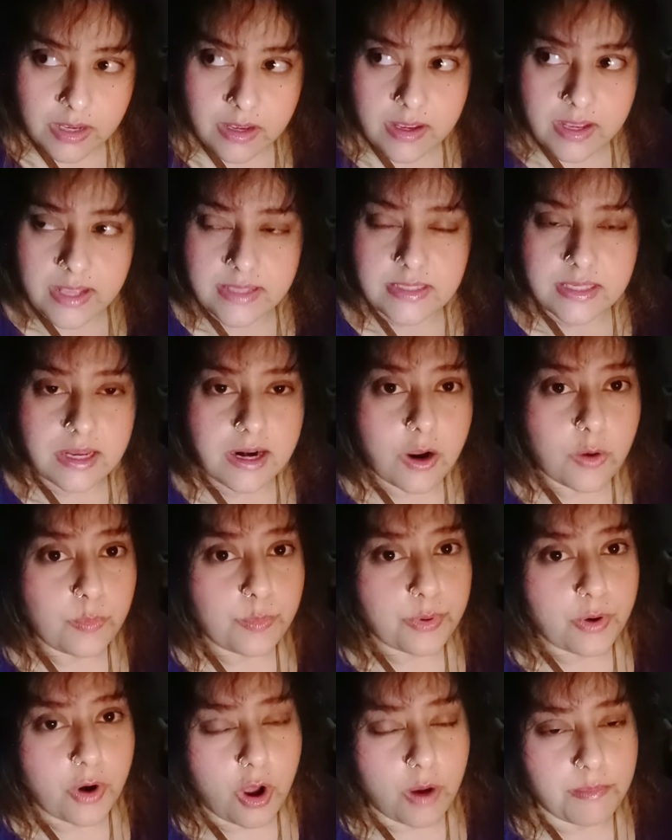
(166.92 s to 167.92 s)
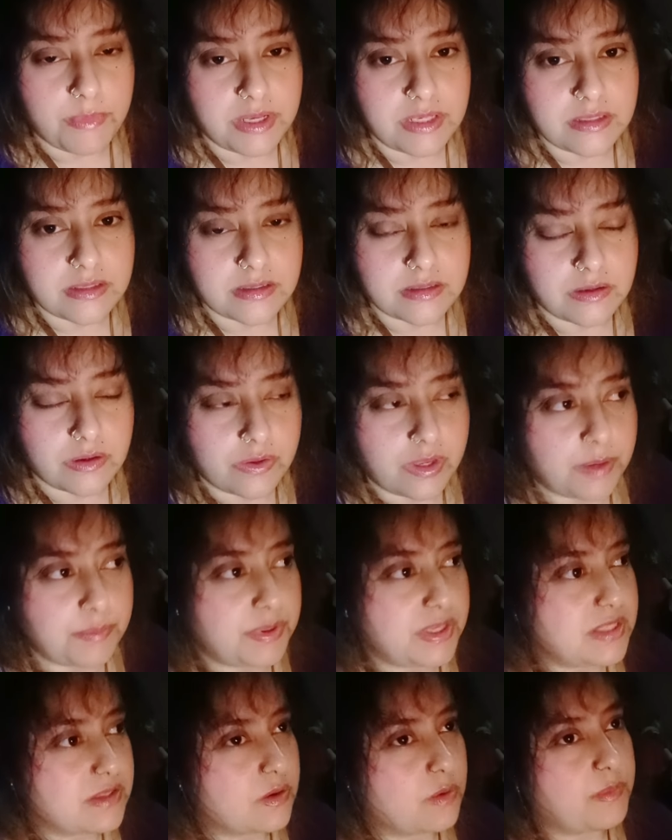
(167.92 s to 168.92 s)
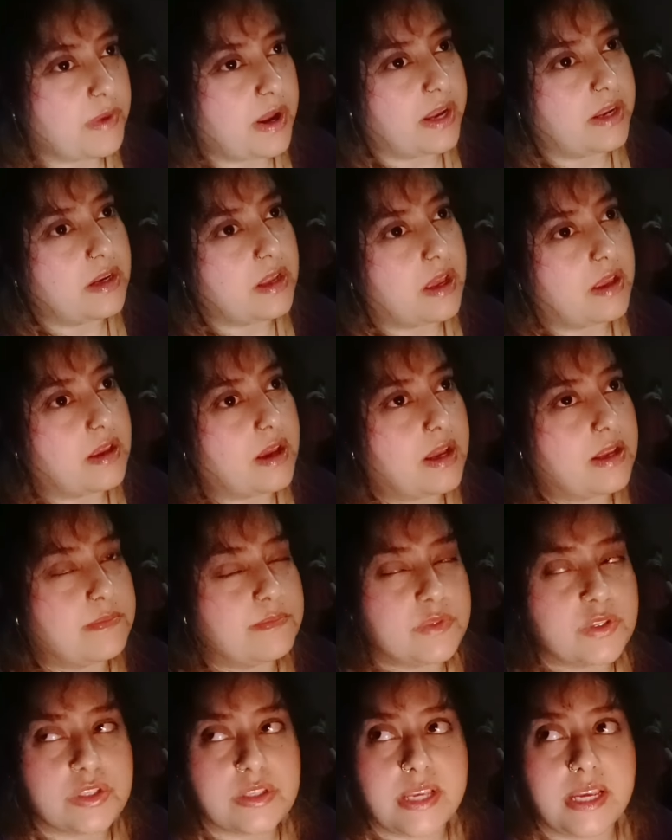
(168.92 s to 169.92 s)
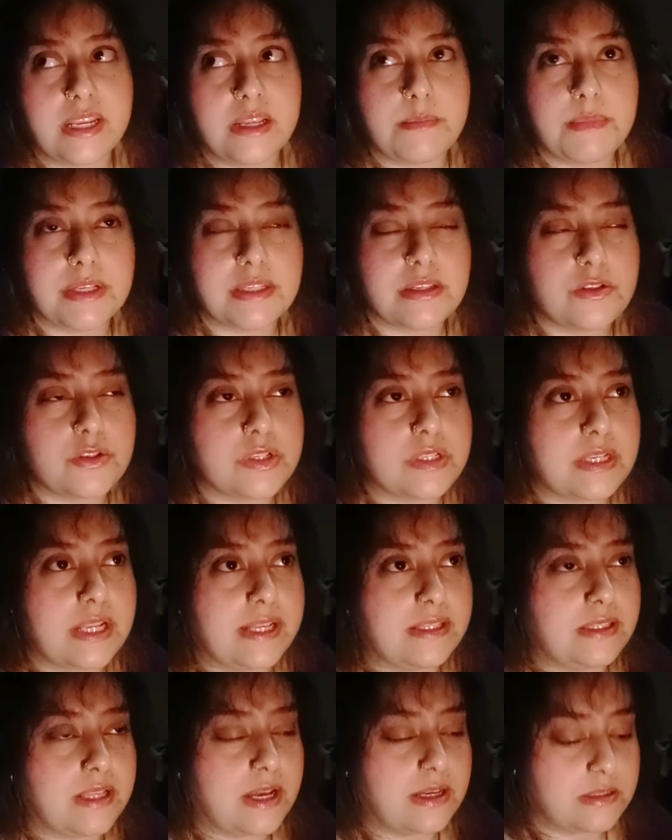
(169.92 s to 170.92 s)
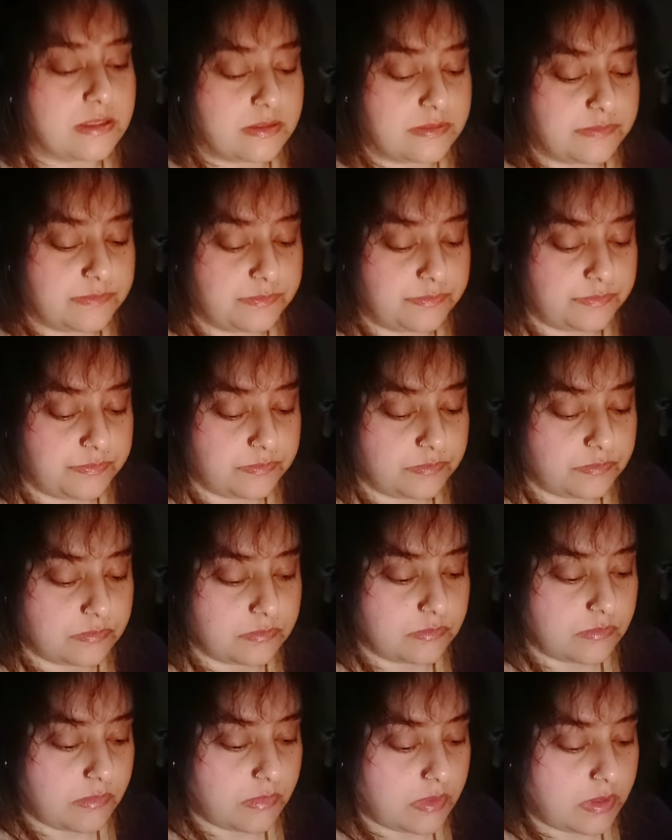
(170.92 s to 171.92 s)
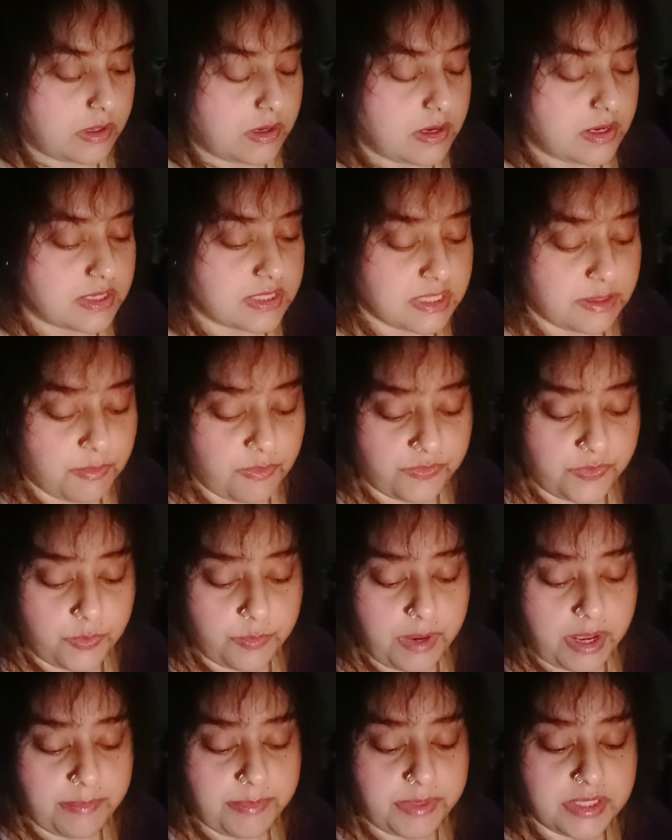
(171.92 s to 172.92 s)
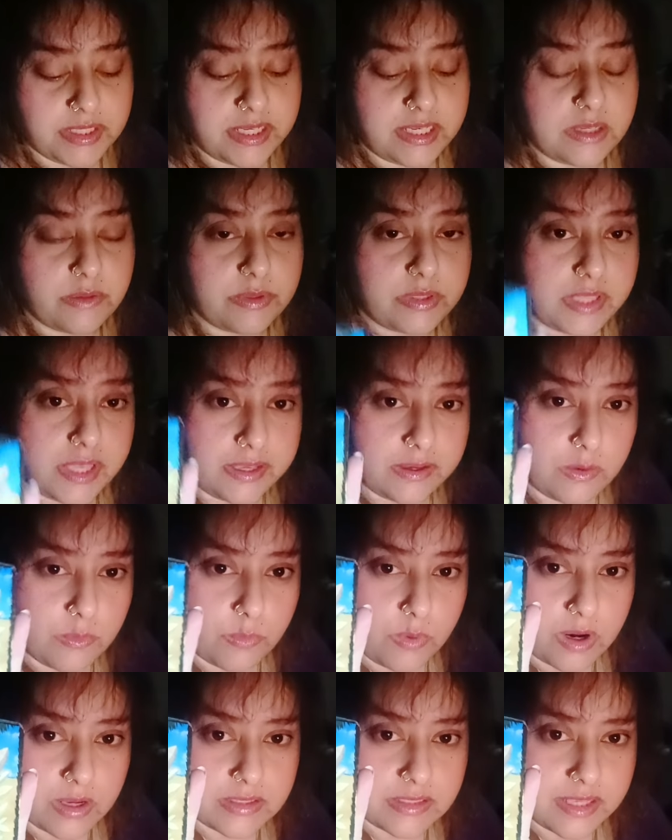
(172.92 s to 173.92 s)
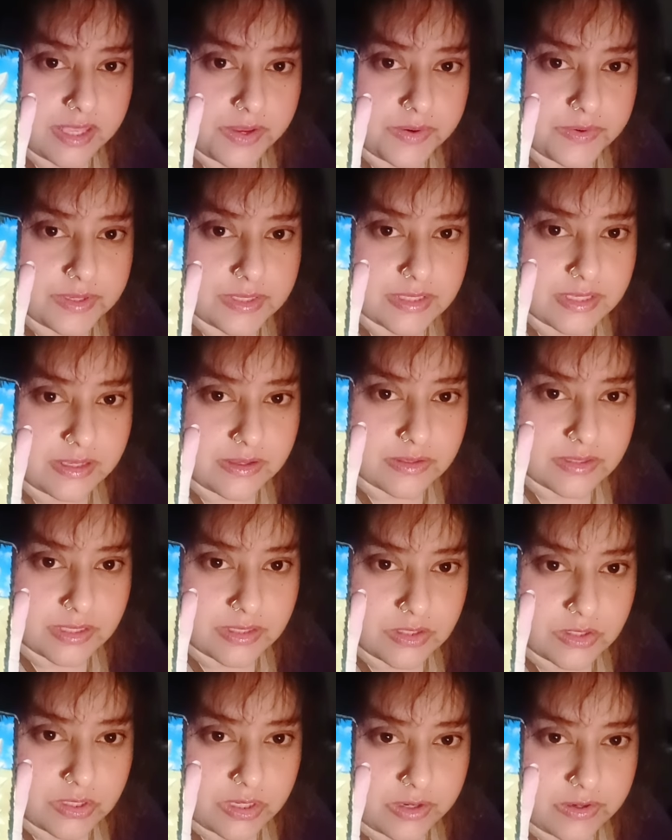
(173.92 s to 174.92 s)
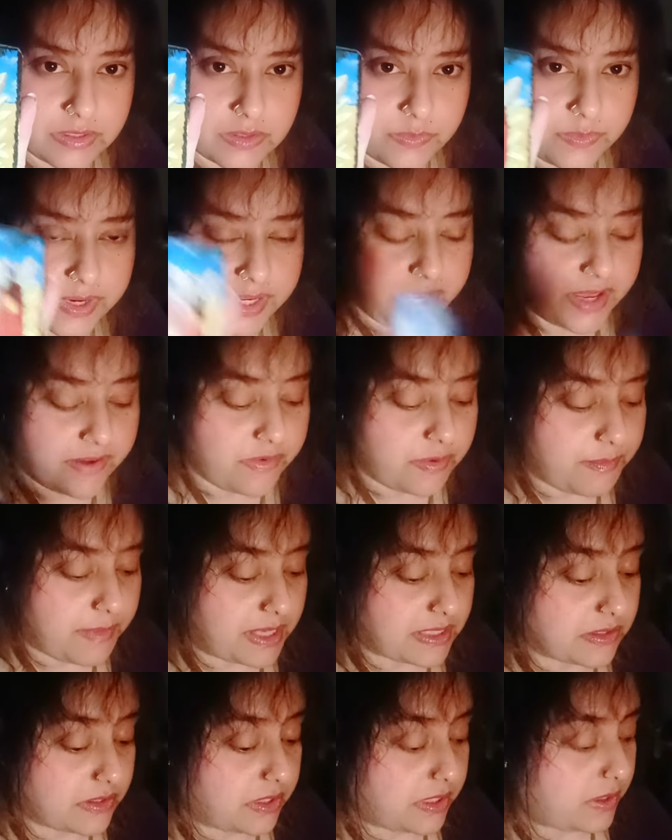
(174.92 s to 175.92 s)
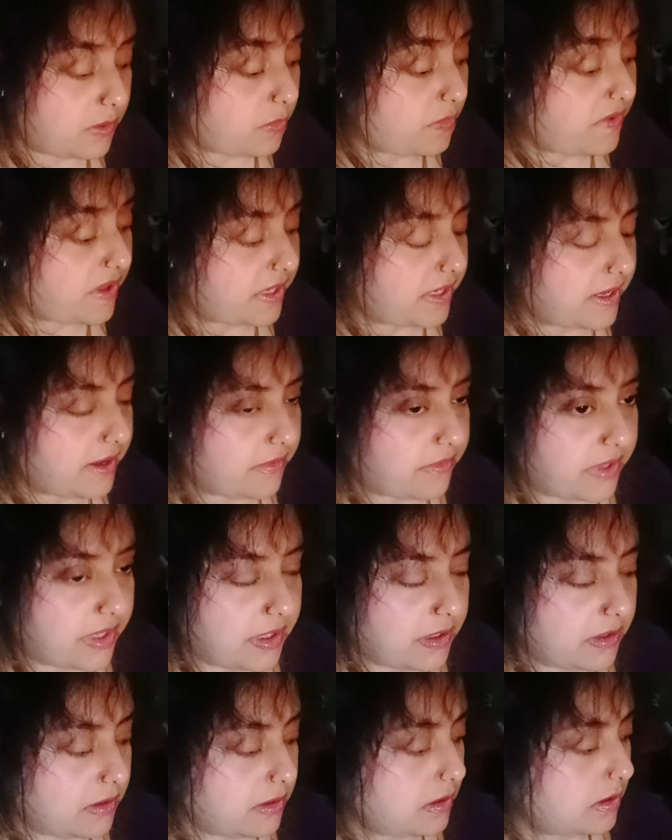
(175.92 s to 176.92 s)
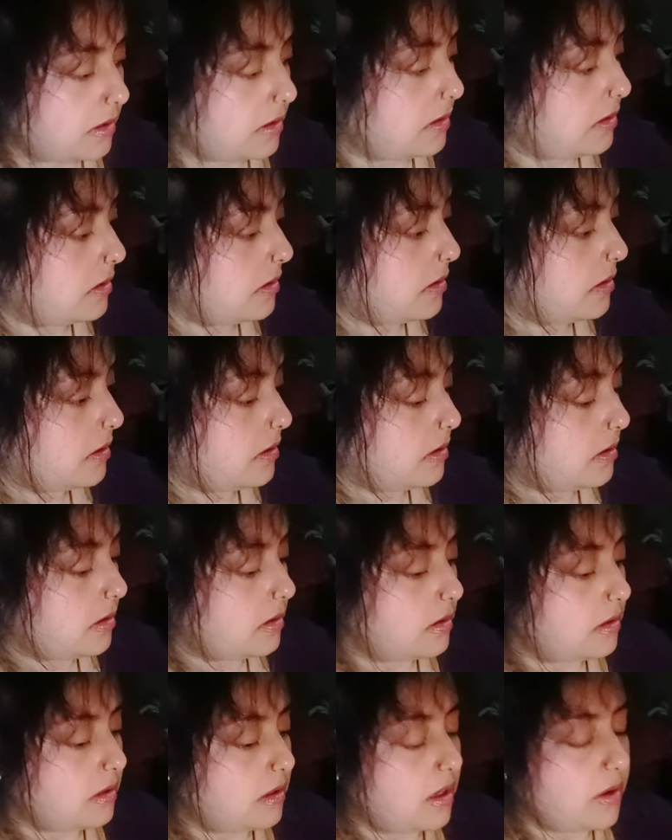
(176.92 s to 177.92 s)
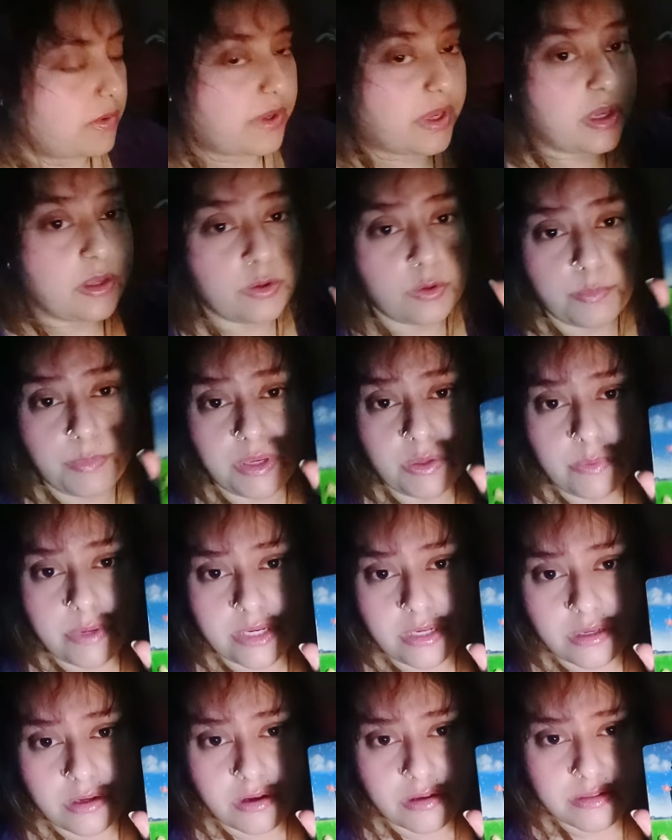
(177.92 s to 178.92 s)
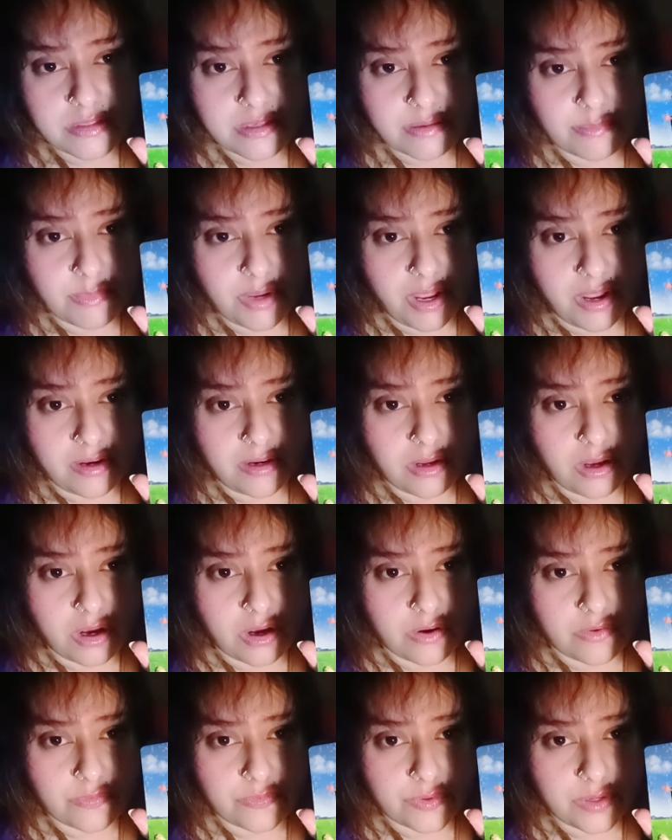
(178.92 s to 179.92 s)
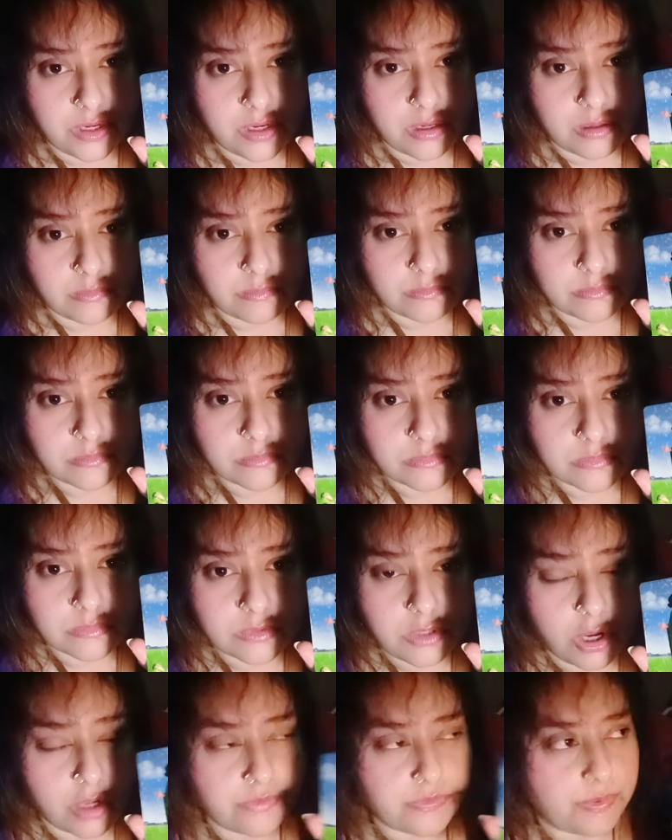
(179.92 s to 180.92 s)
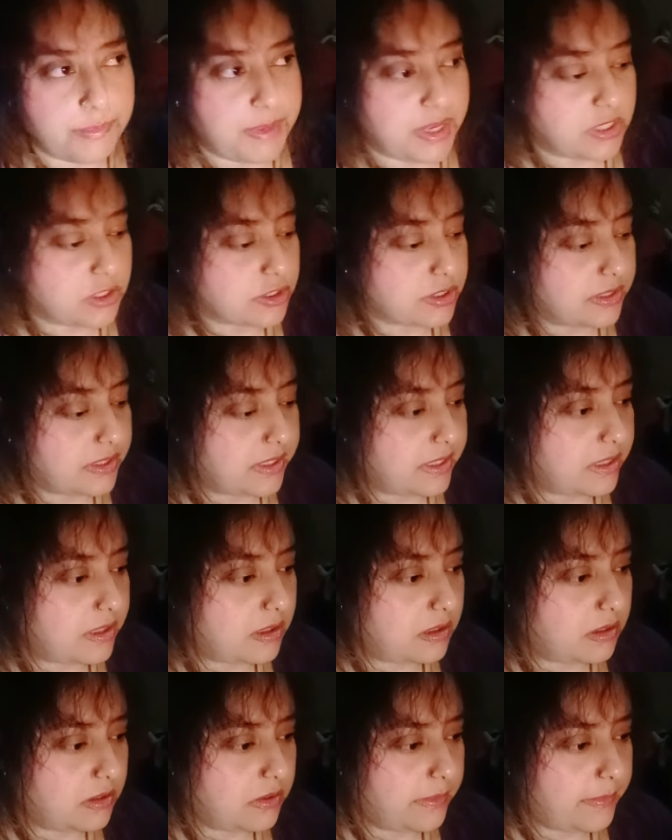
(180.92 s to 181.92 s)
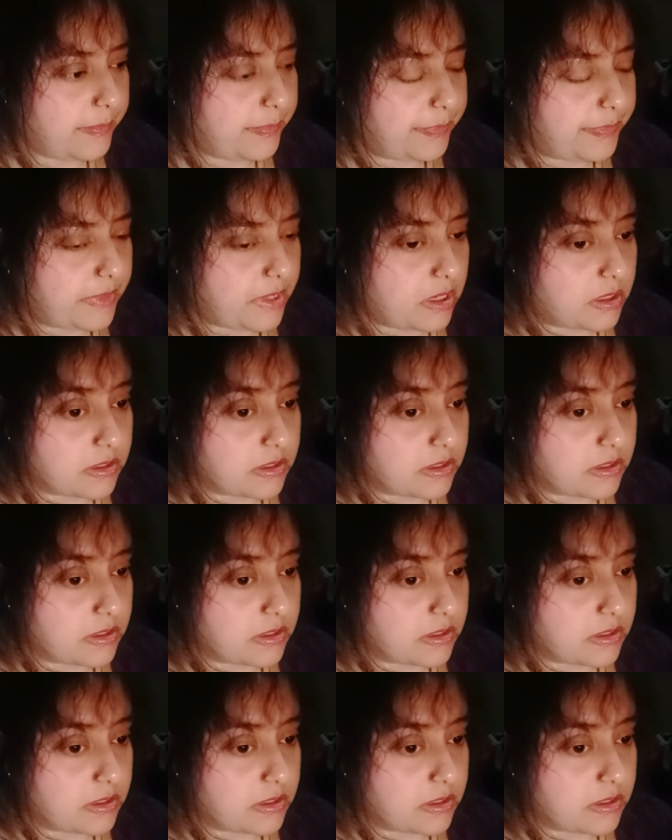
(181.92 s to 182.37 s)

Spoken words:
It's around promise, okay? Please don't mind, I'm just getting messages like that. Some of you might be dealing with King of Wands, Aries, Leo, Sagittarius, very heavy masculine, very heavy. Okay, you've been waiting on some kind of confirmation here, a